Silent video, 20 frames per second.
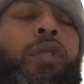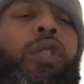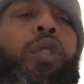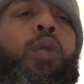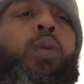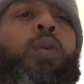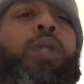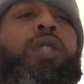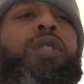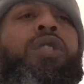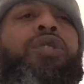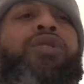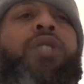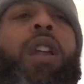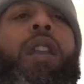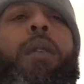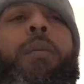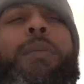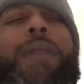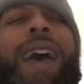When you're
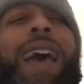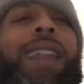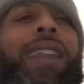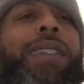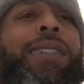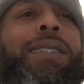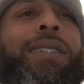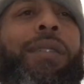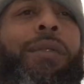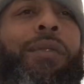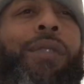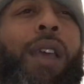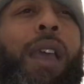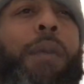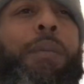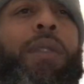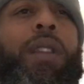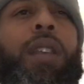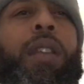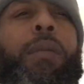trying to balance a
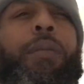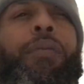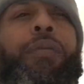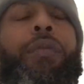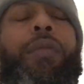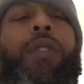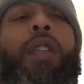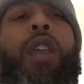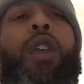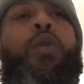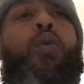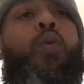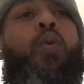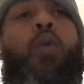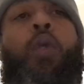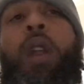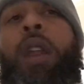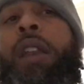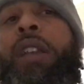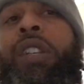family and
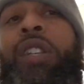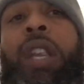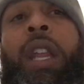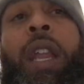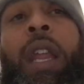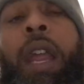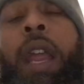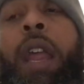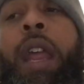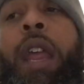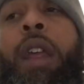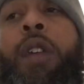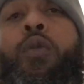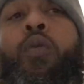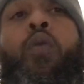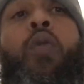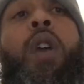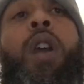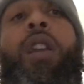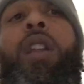
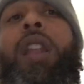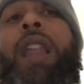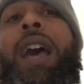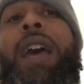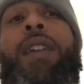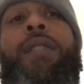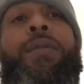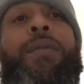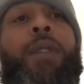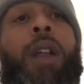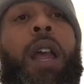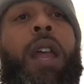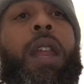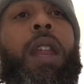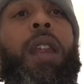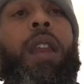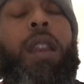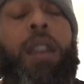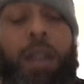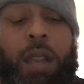work life, right?
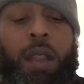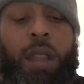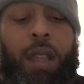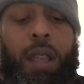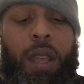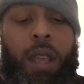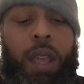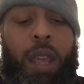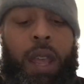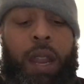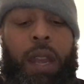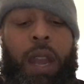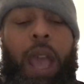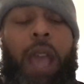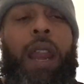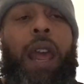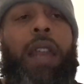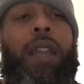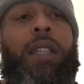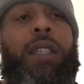And 9
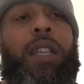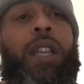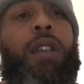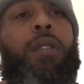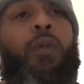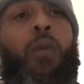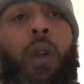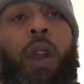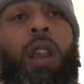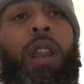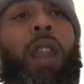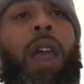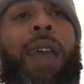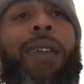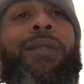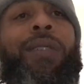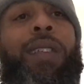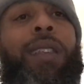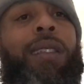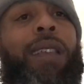out of 10 work
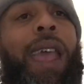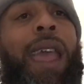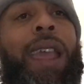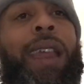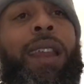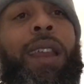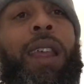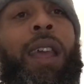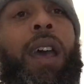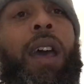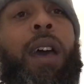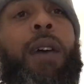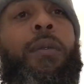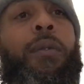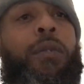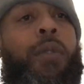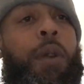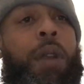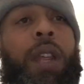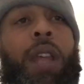life is
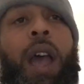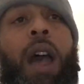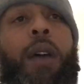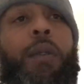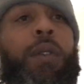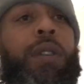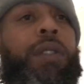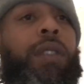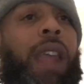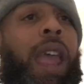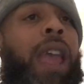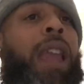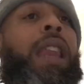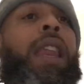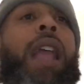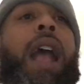40 hours, 80